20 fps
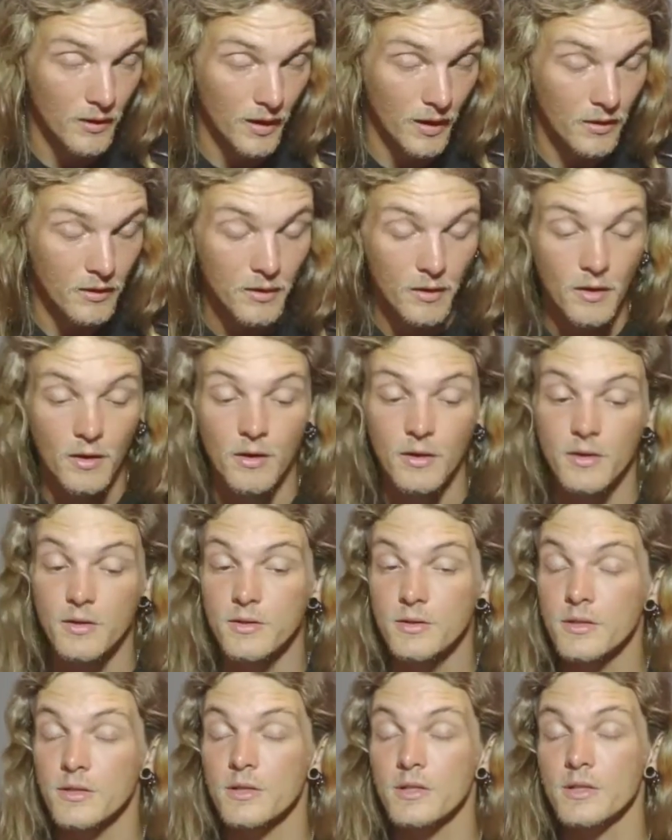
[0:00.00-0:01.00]
Okay,
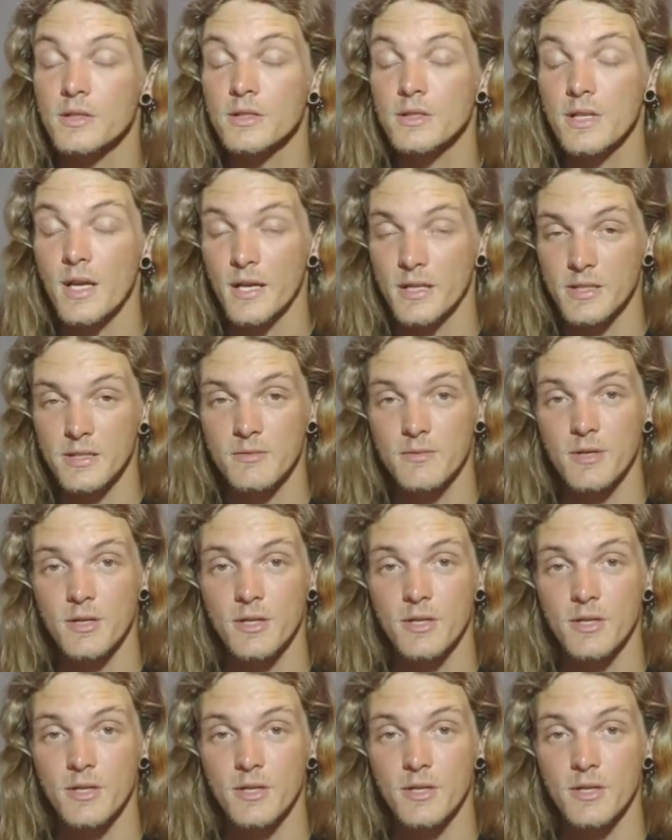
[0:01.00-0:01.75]
so this next